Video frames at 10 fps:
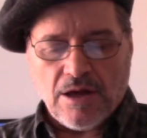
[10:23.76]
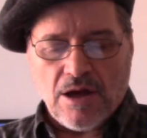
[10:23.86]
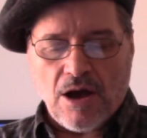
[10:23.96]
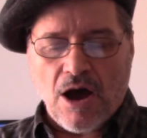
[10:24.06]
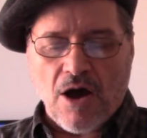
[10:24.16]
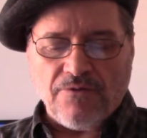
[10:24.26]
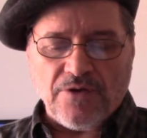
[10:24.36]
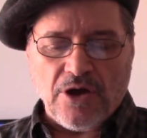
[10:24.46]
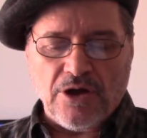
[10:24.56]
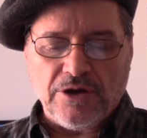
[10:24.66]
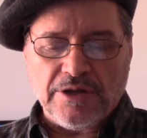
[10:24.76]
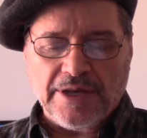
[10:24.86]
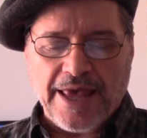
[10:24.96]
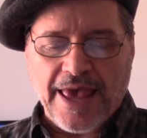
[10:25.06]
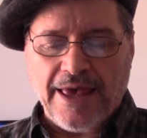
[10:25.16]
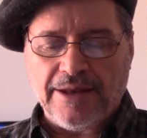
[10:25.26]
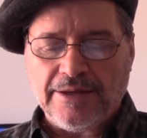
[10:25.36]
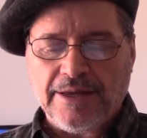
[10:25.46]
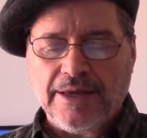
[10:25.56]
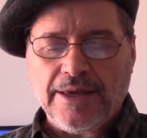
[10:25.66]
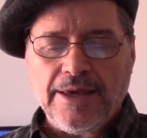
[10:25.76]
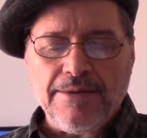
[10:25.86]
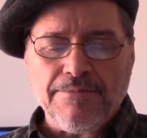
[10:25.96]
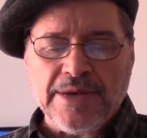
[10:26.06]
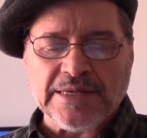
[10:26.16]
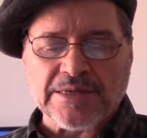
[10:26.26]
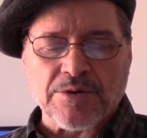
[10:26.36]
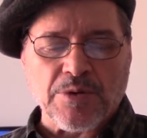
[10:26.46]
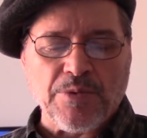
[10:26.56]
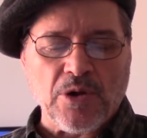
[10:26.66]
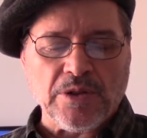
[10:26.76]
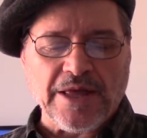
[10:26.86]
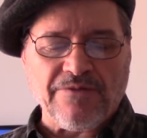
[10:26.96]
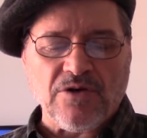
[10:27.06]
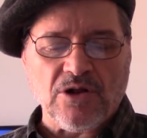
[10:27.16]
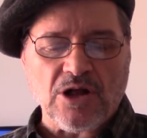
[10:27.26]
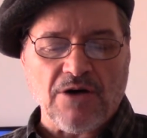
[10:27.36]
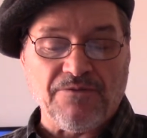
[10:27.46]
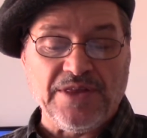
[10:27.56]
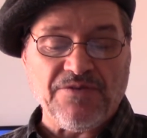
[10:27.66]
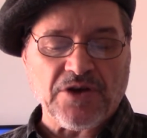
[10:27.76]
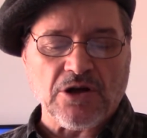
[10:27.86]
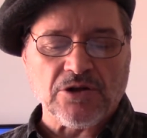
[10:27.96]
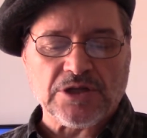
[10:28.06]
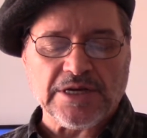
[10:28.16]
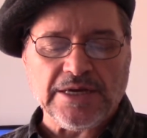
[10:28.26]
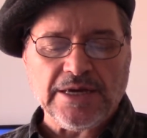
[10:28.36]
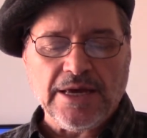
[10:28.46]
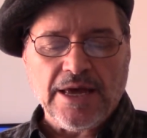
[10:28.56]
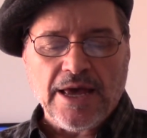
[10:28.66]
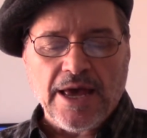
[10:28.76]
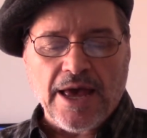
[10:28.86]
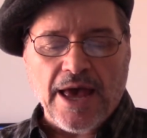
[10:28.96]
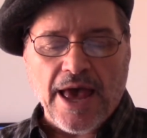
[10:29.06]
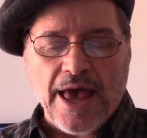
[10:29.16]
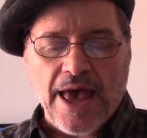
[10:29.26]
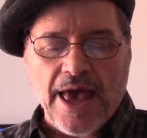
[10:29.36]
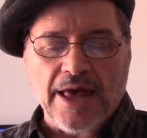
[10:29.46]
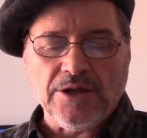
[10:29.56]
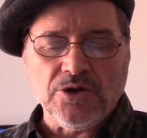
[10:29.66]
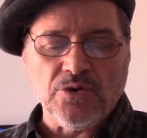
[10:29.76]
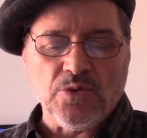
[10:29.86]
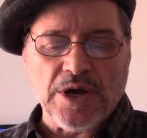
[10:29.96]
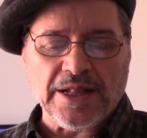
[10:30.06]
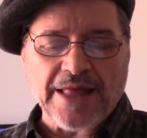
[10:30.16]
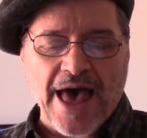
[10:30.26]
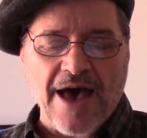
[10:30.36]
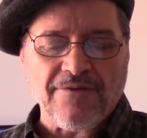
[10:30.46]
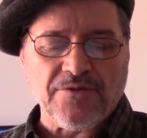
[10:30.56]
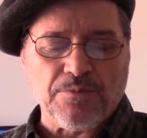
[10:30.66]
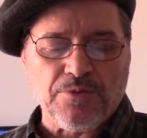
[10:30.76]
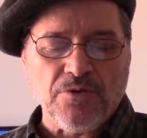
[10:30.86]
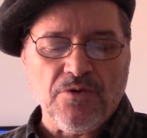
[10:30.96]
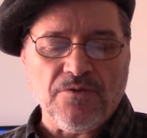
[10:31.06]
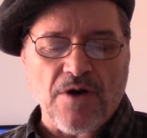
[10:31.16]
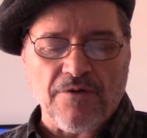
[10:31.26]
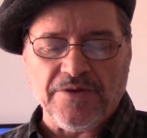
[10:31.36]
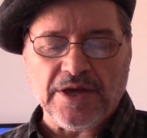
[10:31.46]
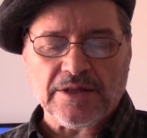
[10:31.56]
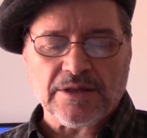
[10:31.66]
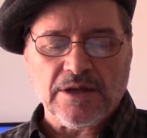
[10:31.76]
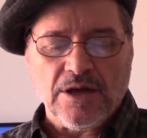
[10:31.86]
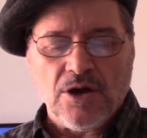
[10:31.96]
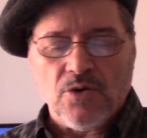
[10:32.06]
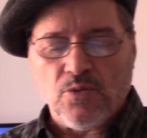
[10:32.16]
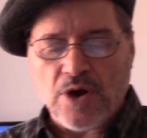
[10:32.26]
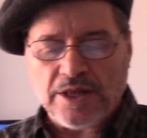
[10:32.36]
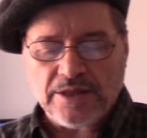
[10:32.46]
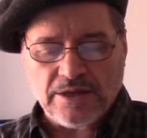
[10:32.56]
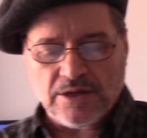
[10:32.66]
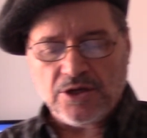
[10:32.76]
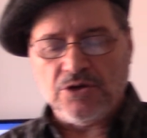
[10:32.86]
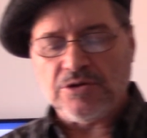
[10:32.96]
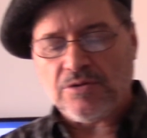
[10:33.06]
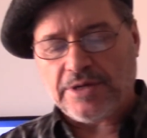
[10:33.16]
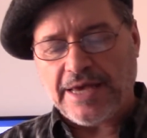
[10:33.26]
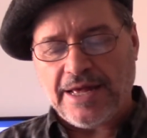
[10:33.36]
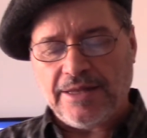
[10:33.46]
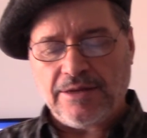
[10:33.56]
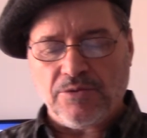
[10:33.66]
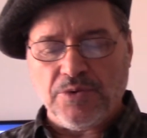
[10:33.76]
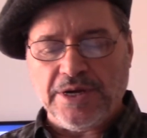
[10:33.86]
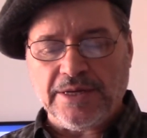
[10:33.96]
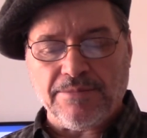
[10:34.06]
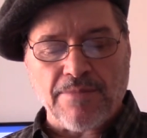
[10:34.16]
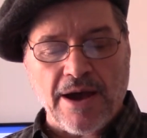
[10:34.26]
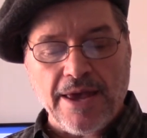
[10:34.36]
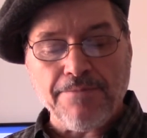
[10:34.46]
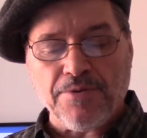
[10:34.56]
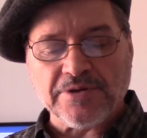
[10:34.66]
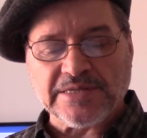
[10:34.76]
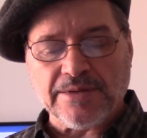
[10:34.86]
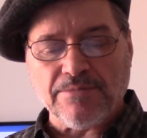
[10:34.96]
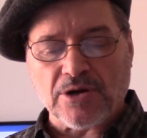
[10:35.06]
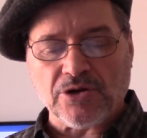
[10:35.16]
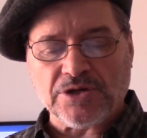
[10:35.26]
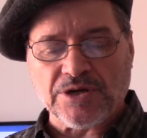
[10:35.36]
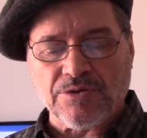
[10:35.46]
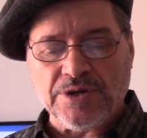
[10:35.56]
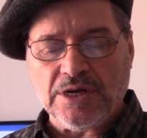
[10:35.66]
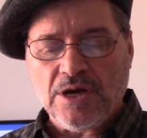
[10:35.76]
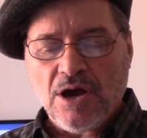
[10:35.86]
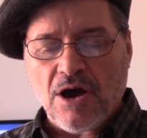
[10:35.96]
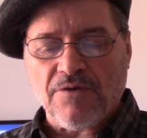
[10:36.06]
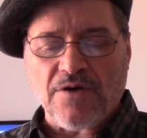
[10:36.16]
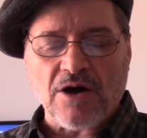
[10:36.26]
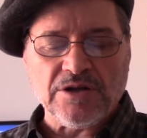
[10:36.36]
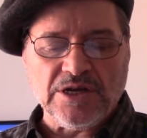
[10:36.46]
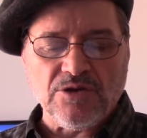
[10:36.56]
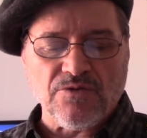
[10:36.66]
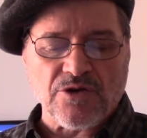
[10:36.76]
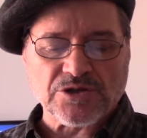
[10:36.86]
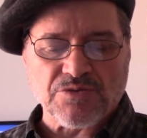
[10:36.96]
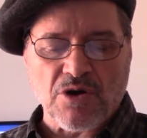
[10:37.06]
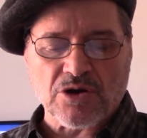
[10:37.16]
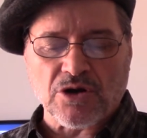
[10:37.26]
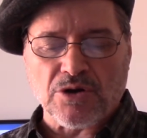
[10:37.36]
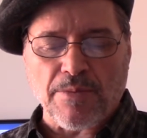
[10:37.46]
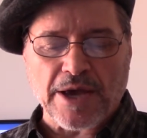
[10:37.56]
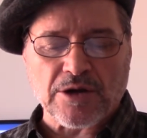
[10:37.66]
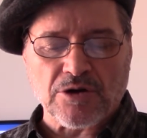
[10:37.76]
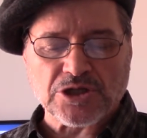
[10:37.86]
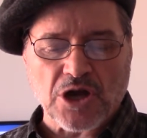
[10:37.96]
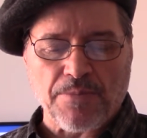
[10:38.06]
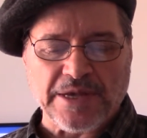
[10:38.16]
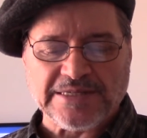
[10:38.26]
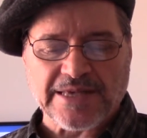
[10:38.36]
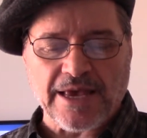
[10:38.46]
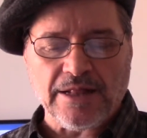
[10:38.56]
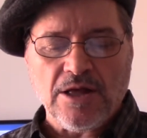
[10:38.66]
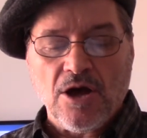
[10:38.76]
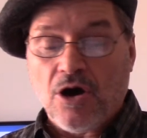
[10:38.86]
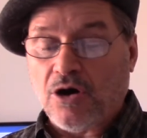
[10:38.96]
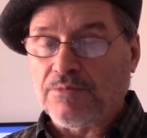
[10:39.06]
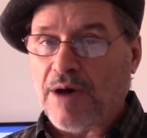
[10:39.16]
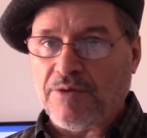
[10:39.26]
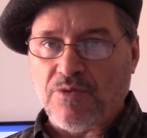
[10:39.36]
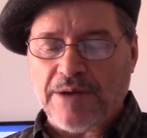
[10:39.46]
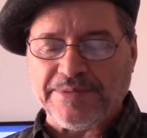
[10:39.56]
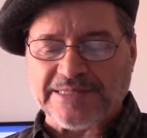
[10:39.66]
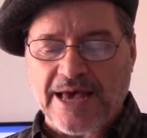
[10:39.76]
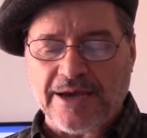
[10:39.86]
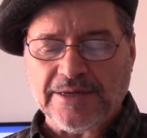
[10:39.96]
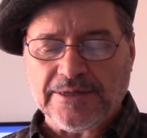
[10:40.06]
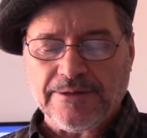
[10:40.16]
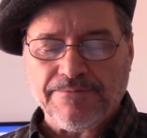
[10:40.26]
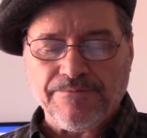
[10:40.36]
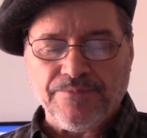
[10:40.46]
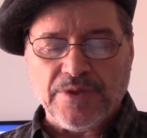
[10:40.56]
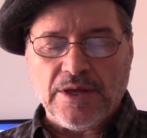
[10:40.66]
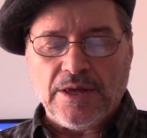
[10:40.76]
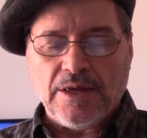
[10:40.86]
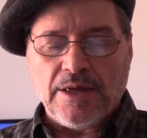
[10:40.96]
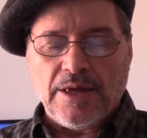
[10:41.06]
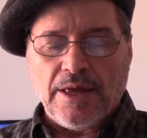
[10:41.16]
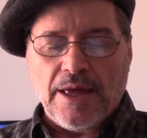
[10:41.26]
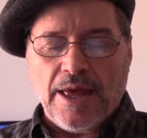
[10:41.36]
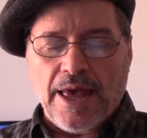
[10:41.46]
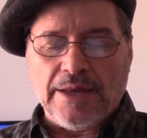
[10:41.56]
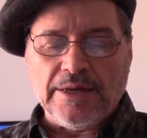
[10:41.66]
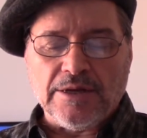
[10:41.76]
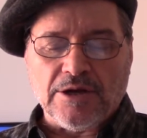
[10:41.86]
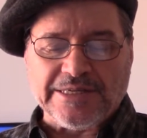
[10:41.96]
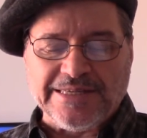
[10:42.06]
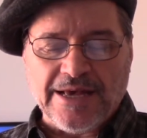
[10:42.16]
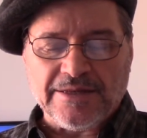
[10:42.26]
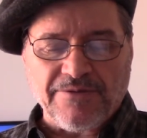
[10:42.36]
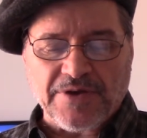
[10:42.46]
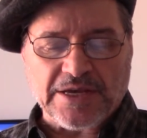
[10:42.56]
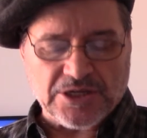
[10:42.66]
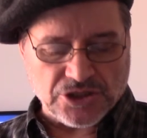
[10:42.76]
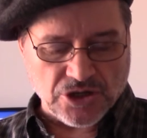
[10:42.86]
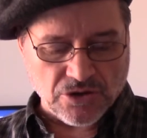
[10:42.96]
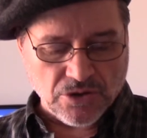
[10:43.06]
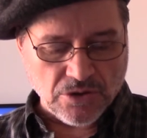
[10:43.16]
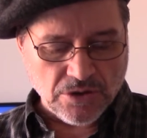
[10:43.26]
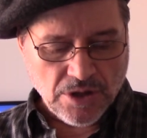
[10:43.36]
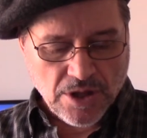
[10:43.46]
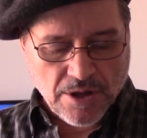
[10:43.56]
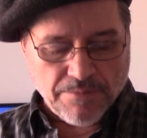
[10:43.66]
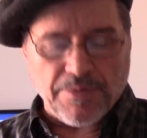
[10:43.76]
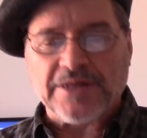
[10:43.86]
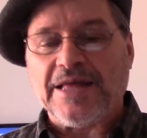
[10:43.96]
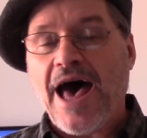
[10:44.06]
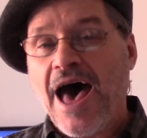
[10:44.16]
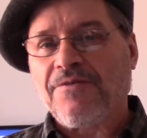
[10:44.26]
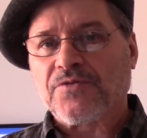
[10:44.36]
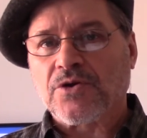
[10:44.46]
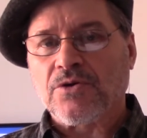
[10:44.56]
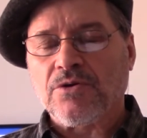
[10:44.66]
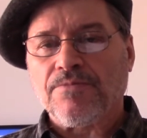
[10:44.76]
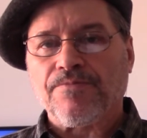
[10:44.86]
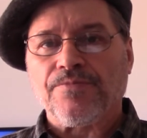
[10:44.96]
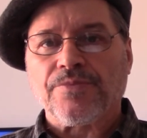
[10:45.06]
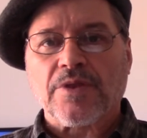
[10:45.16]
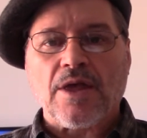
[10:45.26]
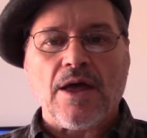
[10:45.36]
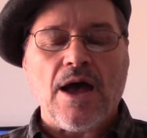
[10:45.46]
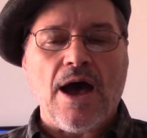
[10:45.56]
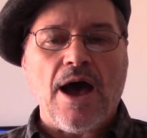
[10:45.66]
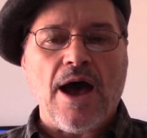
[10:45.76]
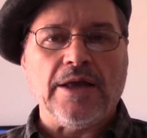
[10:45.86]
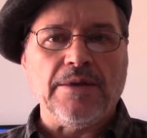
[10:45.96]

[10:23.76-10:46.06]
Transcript: of an immeasurable level of difficulty, and you will have the proof of it when you can read my imposing mother theory of how the universe works on a macroscopic scale on my website and in a scientific journal. But after I